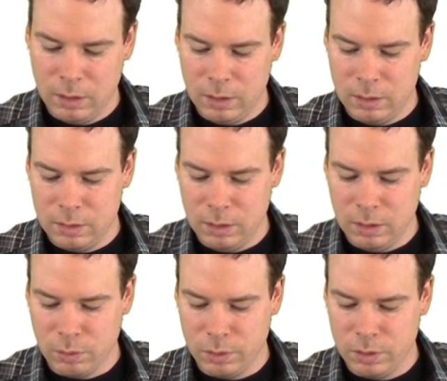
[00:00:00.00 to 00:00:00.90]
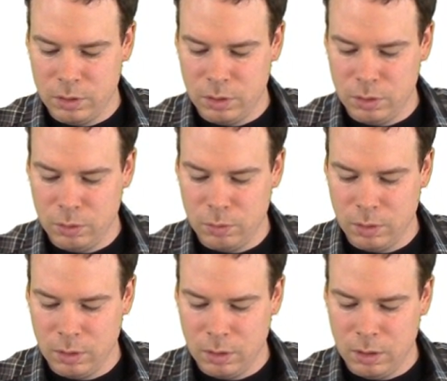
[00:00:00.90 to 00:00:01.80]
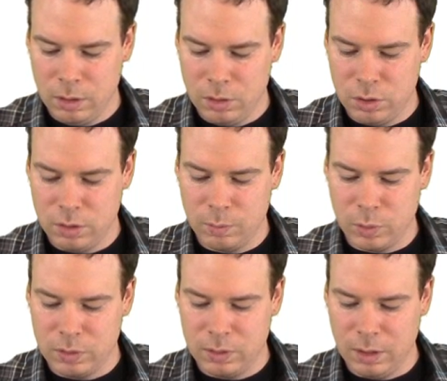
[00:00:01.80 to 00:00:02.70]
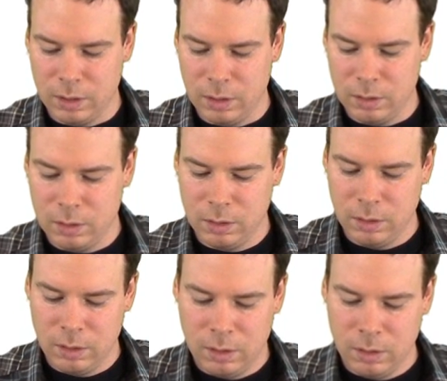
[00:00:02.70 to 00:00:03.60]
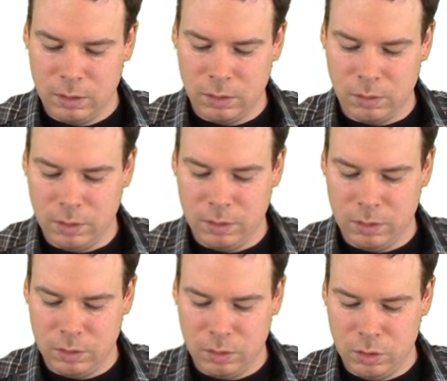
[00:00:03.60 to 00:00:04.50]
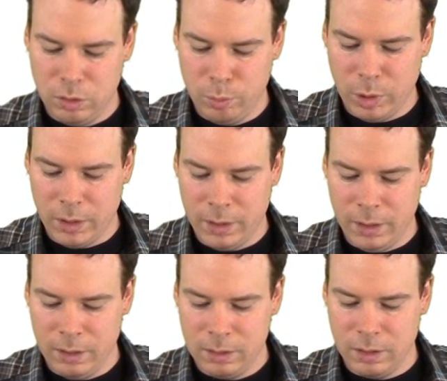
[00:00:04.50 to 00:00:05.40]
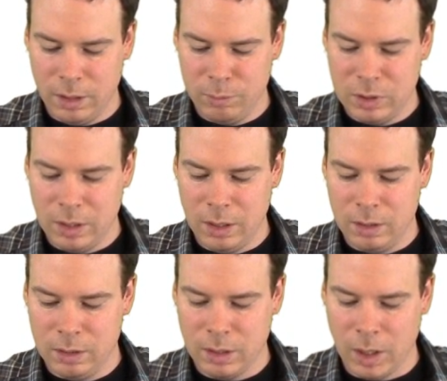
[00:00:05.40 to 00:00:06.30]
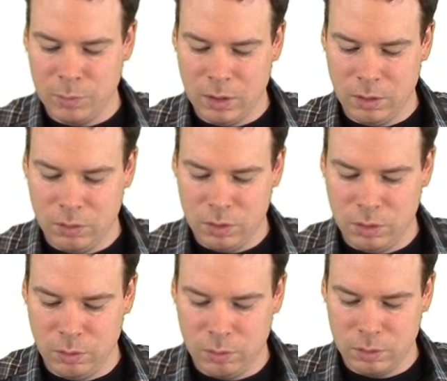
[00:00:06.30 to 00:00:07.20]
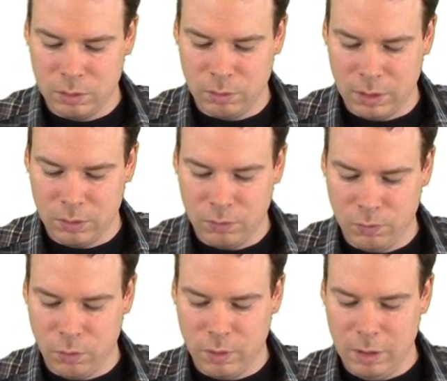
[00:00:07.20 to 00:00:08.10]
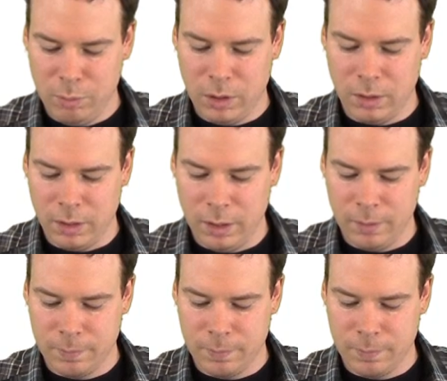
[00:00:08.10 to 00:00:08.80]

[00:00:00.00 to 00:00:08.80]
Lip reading: is equal to 2 inches per second. So this is 2 pi times 10 times another 2, so that's 40 pi.